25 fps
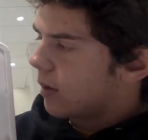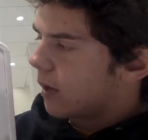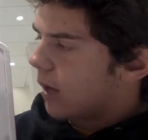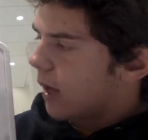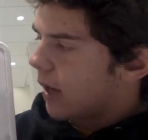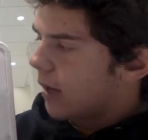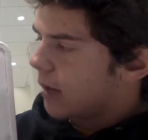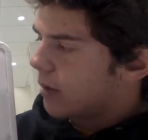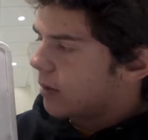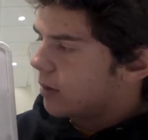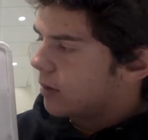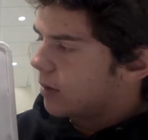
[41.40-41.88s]

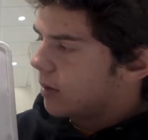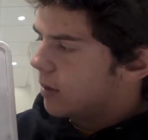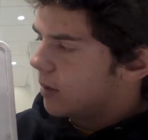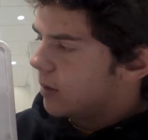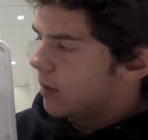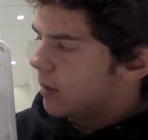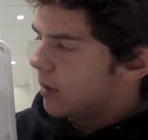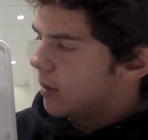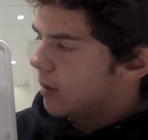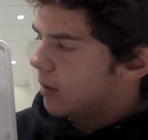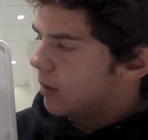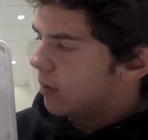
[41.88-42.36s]
x would
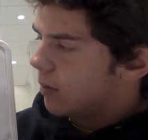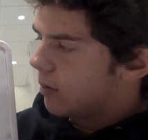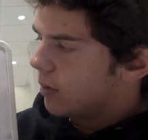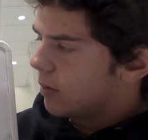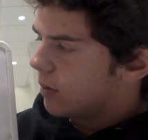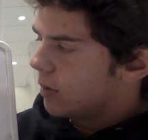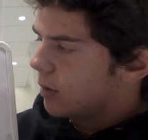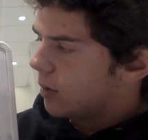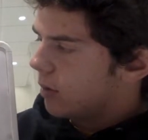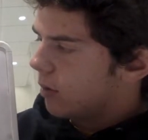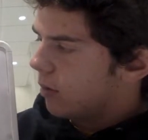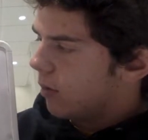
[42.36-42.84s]
be equal
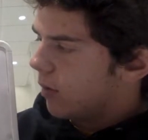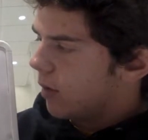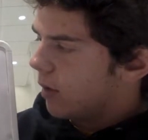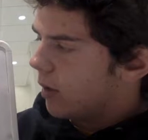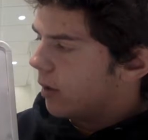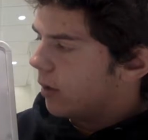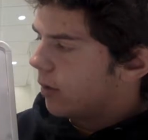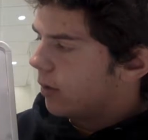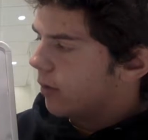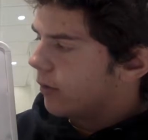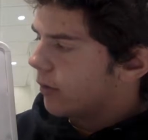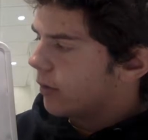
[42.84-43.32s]
to 1
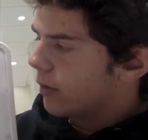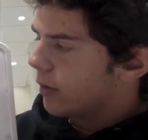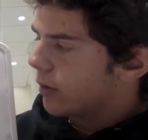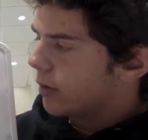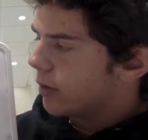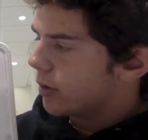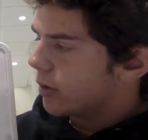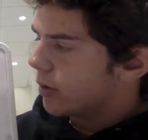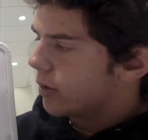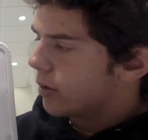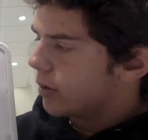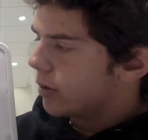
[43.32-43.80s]

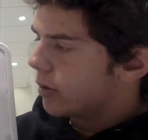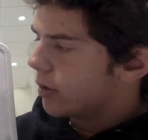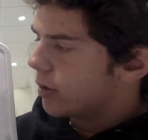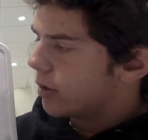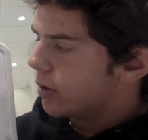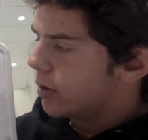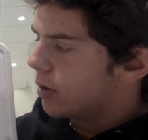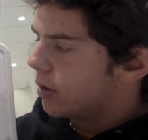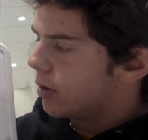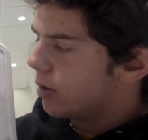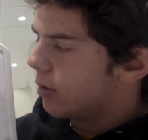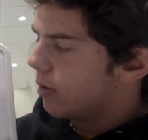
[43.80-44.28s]
over
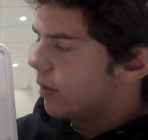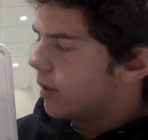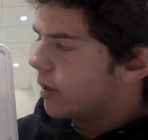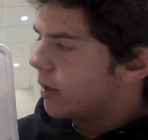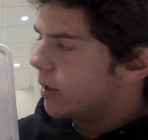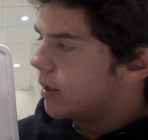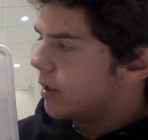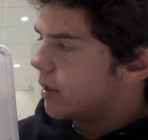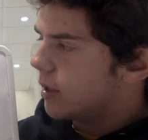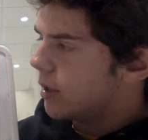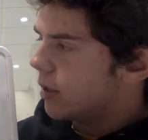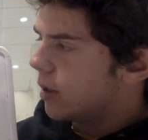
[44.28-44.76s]
2
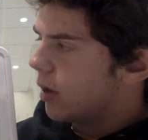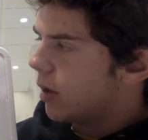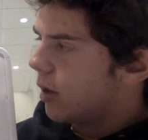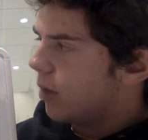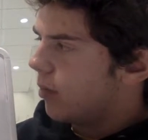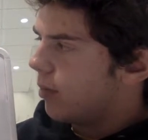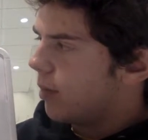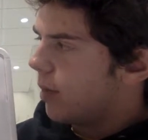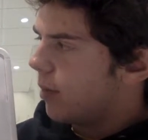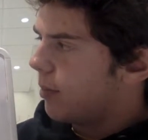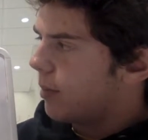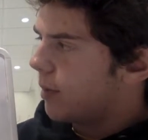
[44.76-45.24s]
and
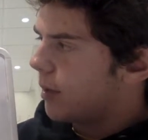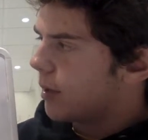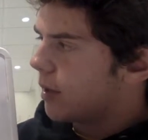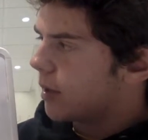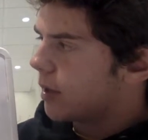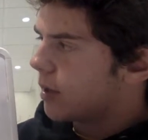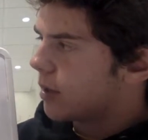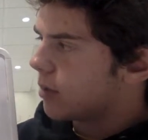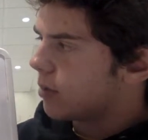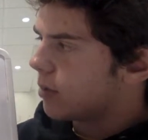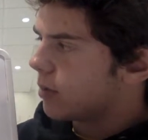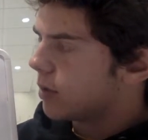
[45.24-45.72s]
0. But
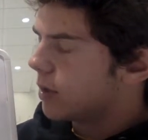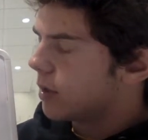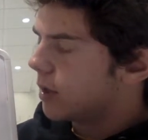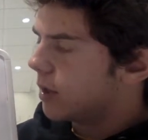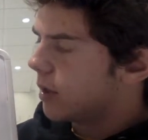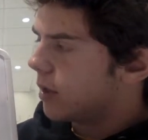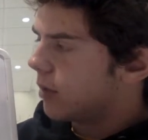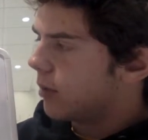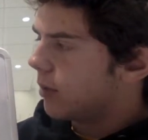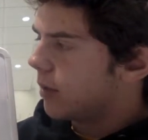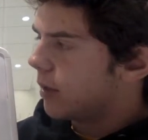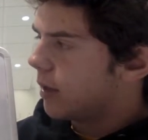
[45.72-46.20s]
because we're
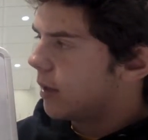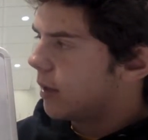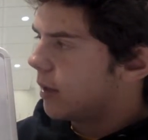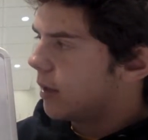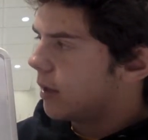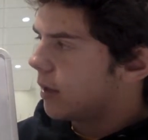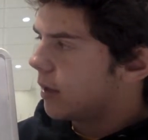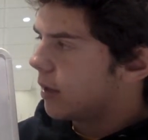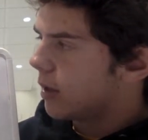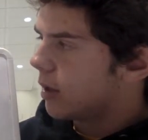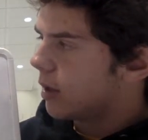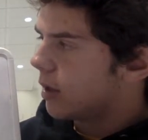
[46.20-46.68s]
dealing with
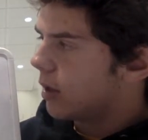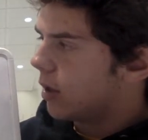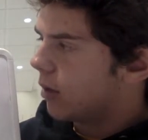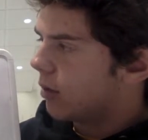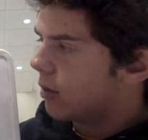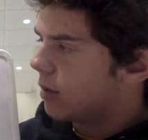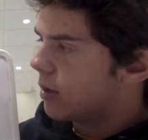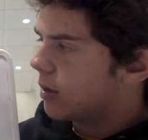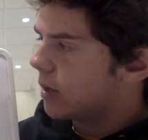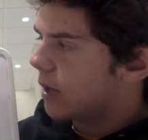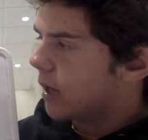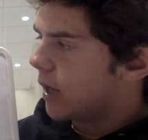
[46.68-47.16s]

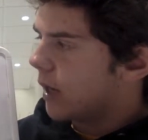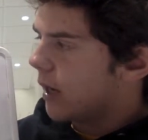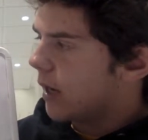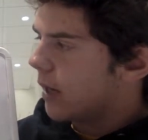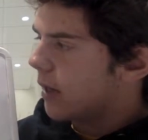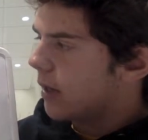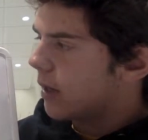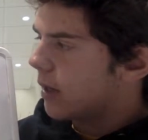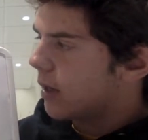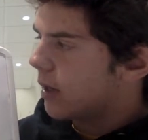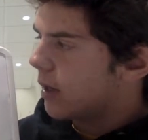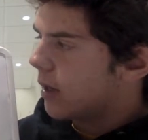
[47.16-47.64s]

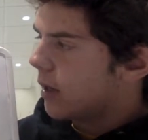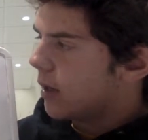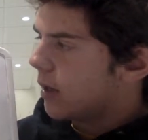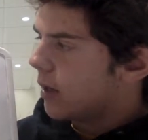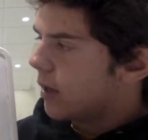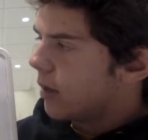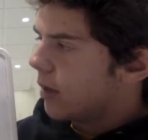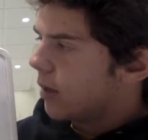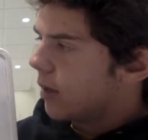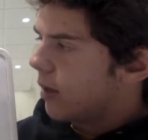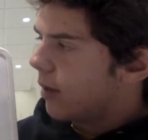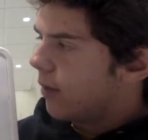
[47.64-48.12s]
cosine,
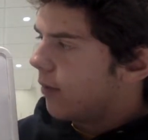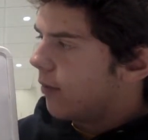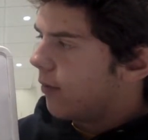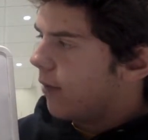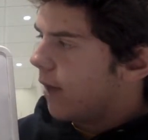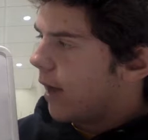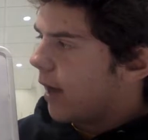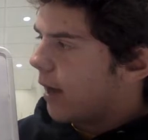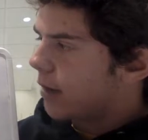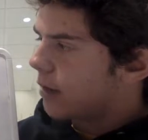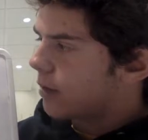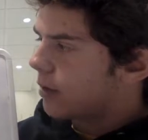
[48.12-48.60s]
in
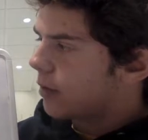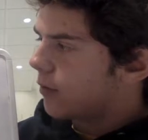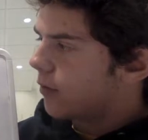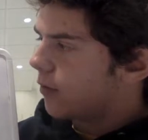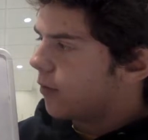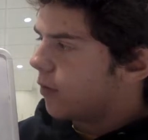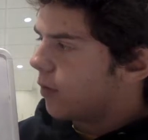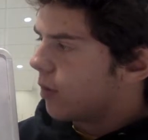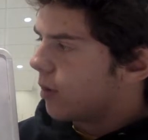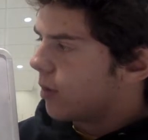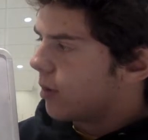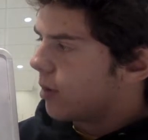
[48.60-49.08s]
factored
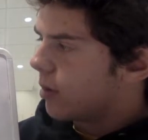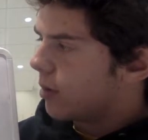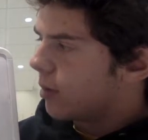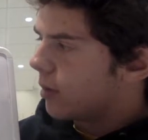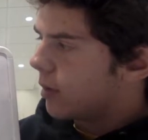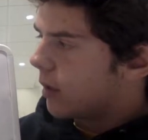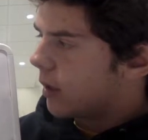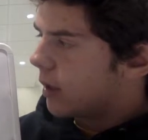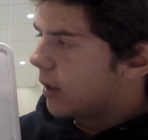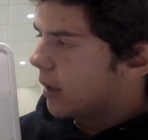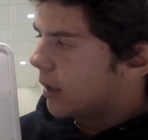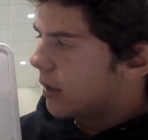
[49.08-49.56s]
form, it would
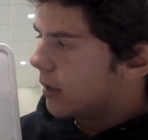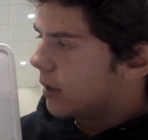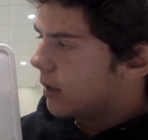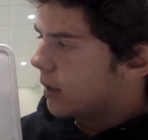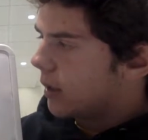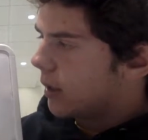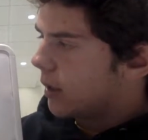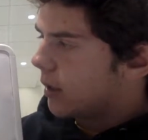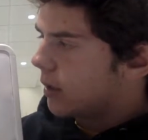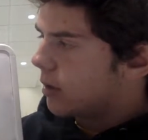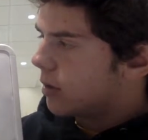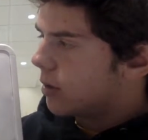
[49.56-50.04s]
look at
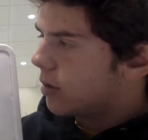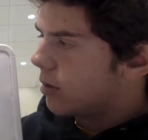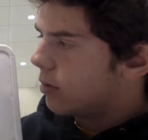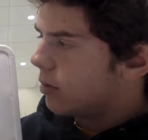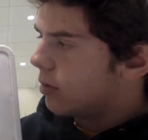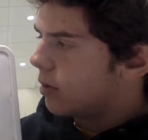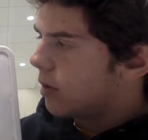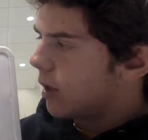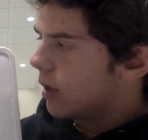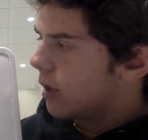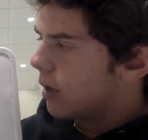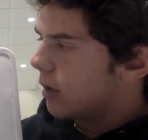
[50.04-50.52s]
like 2
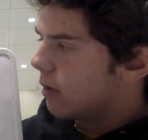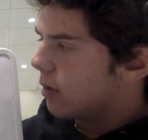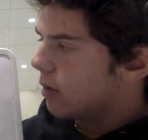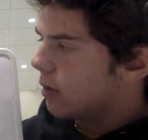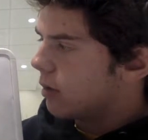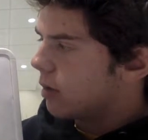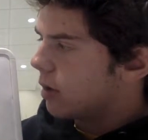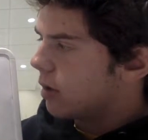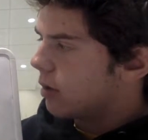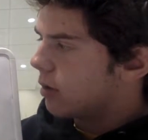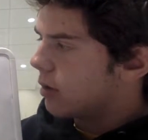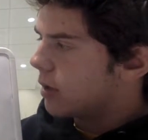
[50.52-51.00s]

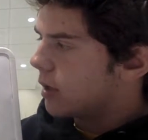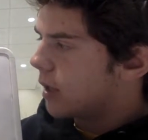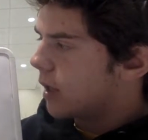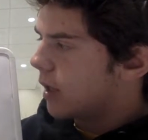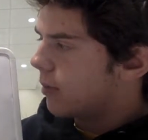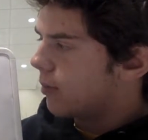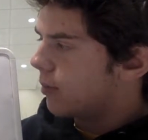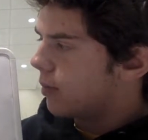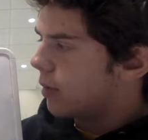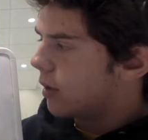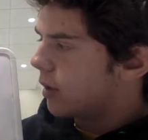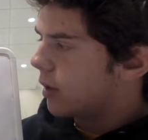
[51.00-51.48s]

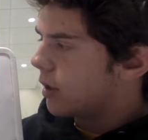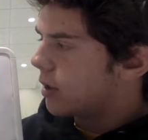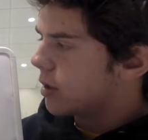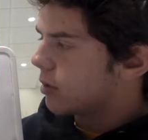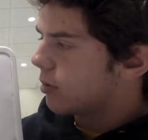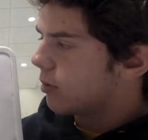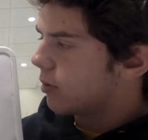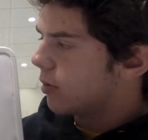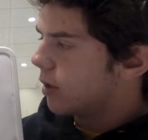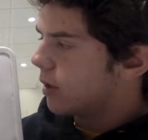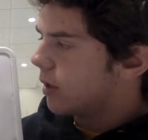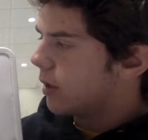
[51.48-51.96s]
cosine plus
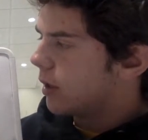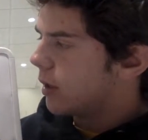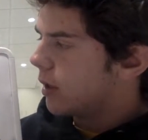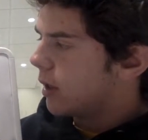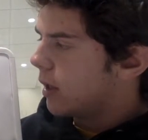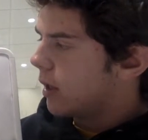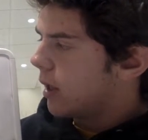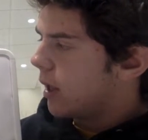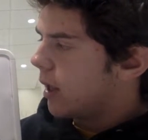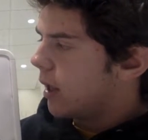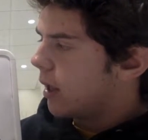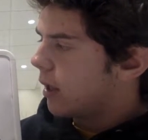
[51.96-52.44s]
1
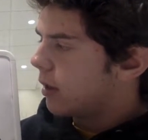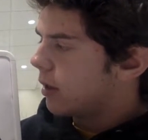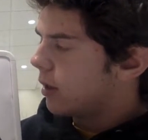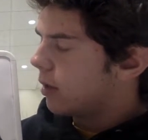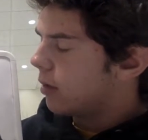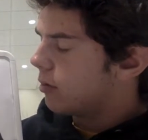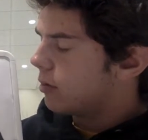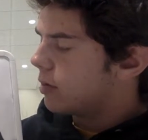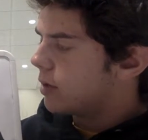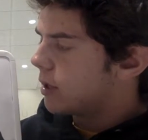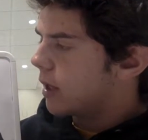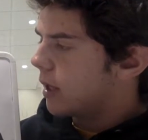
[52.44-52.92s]
and
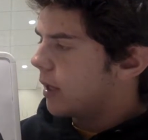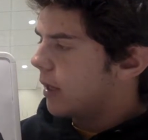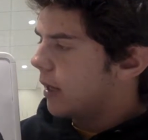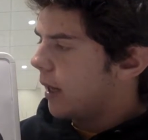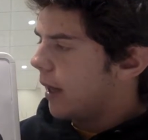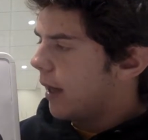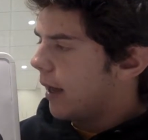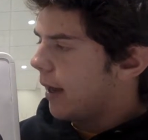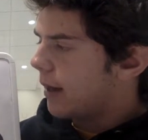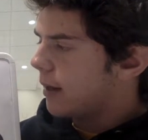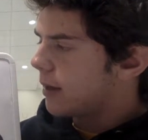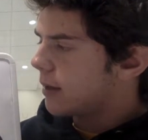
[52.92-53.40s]
cosine
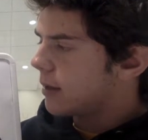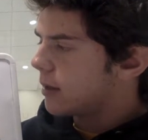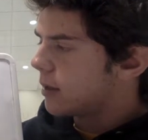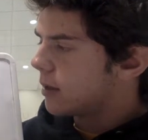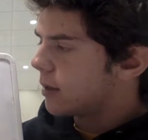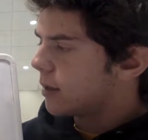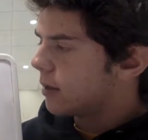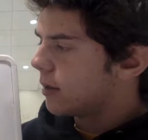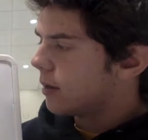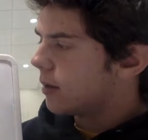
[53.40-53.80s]
x.